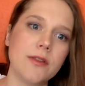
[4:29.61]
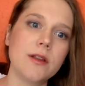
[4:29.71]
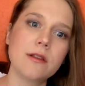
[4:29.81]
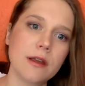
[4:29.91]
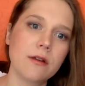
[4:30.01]
and the
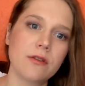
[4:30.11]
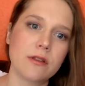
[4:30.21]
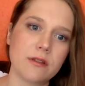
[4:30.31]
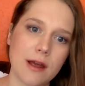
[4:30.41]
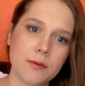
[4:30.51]
leader of the
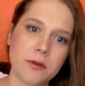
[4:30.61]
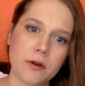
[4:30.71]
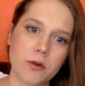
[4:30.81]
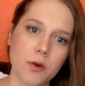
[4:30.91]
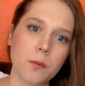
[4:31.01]

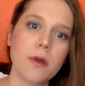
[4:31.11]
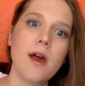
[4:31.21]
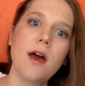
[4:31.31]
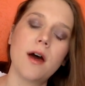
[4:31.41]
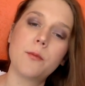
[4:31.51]
Samsung Group
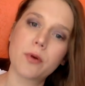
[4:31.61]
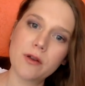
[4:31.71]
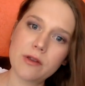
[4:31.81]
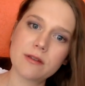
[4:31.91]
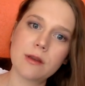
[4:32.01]
had
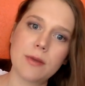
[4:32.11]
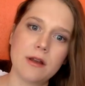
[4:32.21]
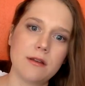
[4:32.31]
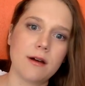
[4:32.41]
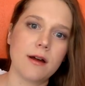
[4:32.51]
previously been
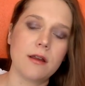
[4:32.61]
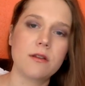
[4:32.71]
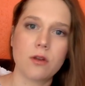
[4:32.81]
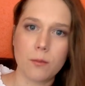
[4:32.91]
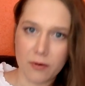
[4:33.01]
indicted,
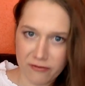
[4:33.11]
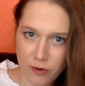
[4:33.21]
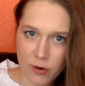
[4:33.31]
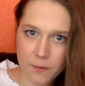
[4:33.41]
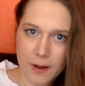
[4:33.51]
so
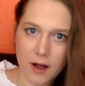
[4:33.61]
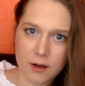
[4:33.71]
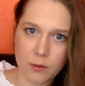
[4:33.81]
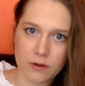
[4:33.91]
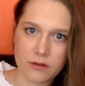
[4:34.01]
before
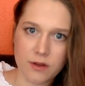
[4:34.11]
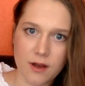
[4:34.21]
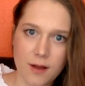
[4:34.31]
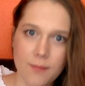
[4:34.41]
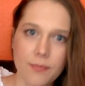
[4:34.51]
Park was
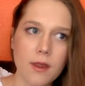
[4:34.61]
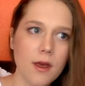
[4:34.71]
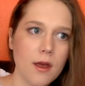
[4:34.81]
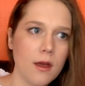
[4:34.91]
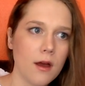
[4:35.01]

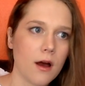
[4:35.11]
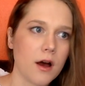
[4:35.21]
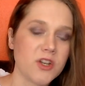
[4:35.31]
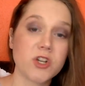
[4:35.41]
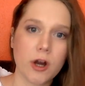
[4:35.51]

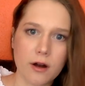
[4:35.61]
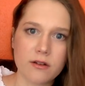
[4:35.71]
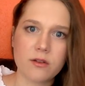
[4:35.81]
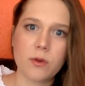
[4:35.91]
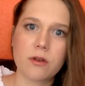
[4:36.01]

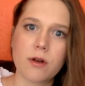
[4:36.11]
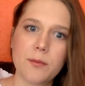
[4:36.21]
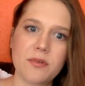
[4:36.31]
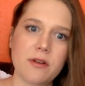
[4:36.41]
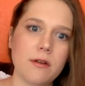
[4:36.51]
charged with
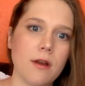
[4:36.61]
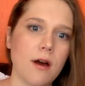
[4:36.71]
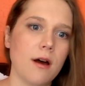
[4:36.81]
corruption